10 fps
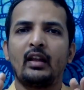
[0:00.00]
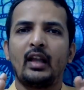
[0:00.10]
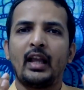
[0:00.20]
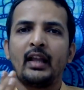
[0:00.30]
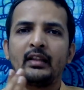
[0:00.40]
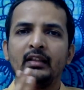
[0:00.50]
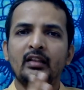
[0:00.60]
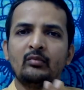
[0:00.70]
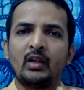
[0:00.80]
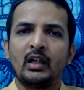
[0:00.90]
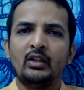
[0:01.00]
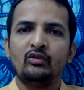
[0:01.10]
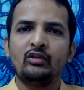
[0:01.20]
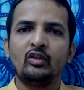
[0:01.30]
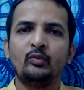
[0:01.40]
As in the
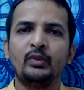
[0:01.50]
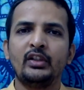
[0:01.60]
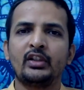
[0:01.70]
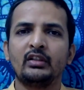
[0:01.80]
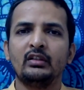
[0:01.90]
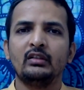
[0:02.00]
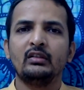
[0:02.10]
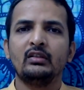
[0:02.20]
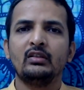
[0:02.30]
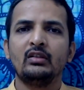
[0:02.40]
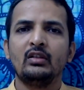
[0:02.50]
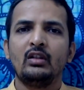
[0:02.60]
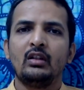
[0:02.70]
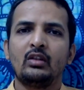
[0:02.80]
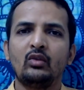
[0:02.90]
Mandukya Upanishad,
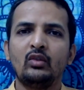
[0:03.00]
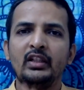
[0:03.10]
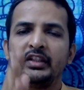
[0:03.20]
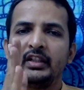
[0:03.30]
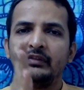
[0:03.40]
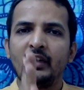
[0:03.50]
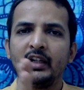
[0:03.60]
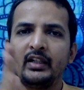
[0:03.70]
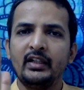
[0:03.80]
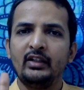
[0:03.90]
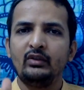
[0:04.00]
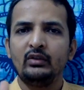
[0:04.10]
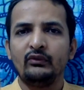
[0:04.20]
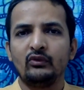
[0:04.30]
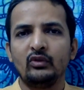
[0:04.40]
soul is divided into
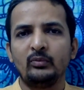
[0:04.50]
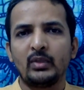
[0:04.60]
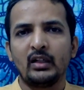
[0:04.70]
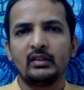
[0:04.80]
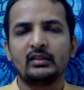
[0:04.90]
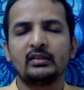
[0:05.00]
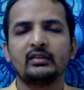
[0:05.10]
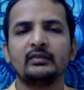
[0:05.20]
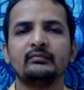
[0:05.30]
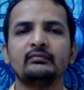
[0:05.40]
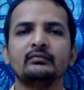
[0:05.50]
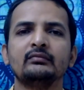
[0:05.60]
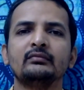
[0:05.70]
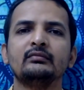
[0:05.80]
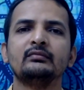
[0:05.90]
the four parts.
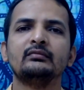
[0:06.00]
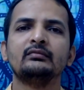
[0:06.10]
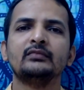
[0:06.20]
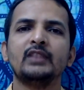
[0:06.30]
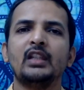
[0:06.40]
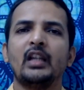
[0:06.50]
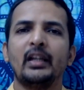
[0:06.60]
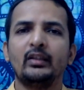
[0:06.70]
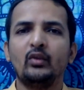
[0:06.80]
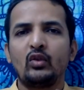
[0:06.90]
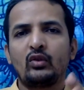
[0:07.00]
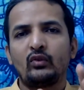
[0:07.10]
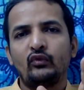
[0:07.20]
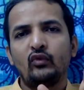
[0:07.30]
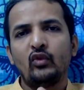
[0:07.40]
And
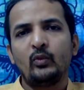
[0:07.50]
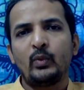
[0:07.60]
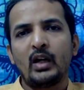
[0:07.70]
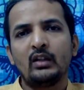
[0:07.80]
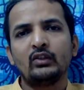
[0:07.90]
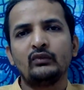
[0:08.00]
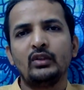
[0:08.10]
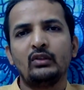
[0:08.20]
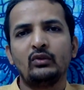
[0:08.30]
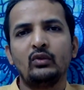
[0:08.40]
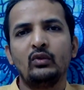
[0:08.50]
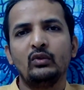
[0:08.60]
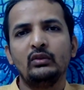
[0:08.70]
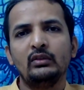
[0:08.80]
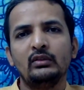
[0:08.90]
those four parts of the soul